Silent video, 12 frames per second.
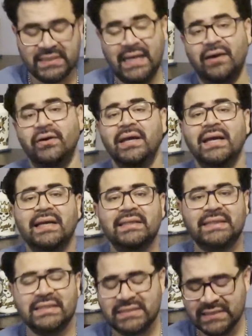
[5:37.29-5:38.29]
Now
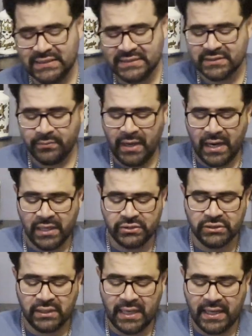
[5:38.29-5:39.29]
this is some
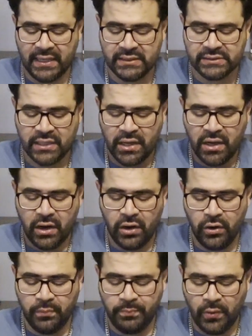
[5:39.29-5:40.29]
hydrolyzed
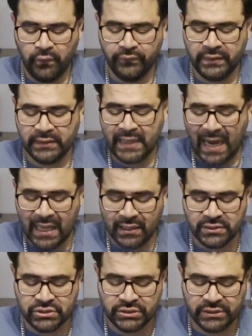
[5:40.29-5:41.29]
bovine
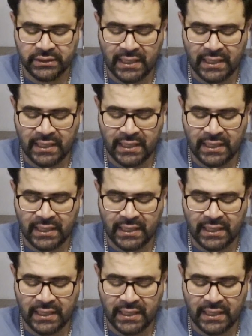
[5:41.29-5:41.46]
collagen,